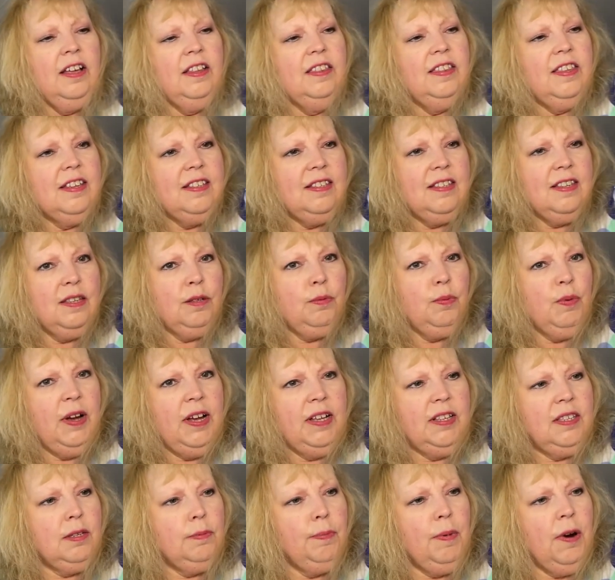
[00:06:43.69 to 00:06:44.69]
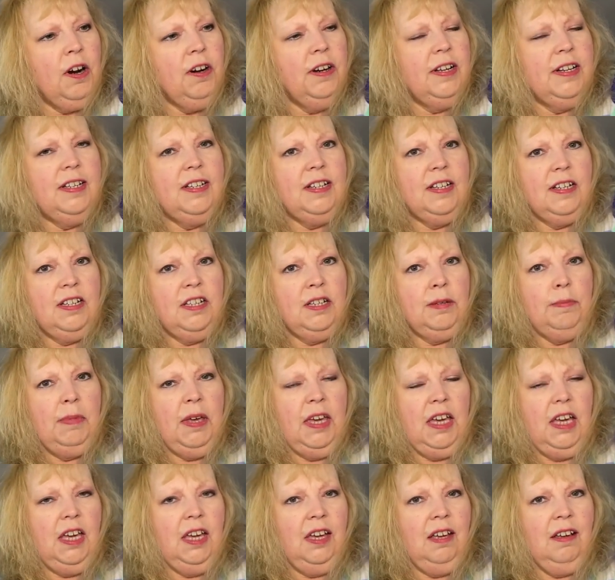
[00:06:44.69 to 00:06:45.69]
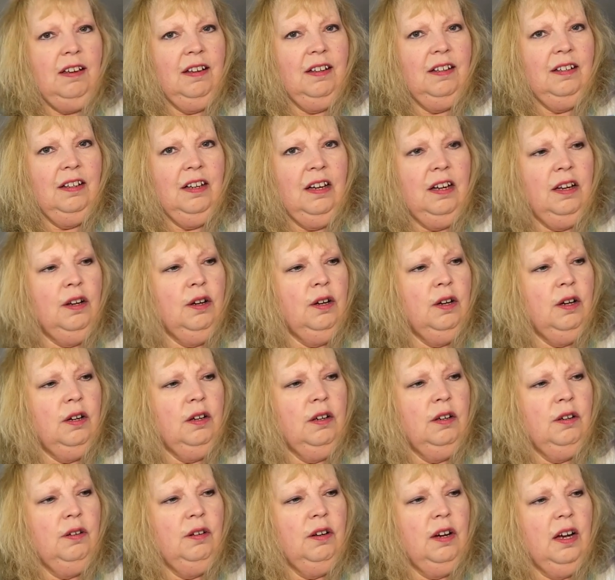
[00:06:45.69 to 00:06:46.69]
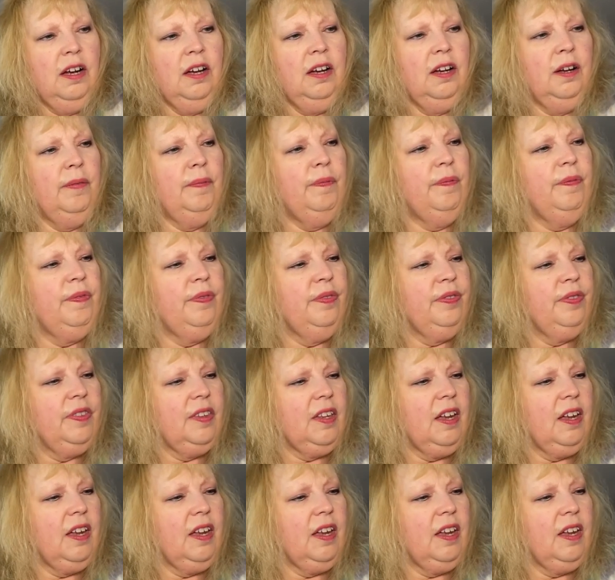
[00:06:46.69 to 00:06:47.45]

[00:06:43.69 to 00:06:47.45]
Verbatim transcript: This is what Sparta did to me um,